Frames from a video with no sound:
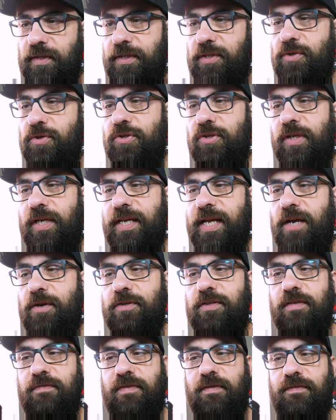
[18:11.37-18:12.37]
Usually I
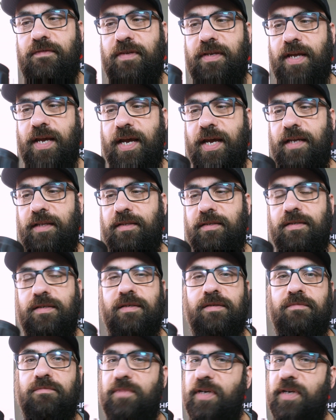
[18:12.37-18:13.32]
use a 58,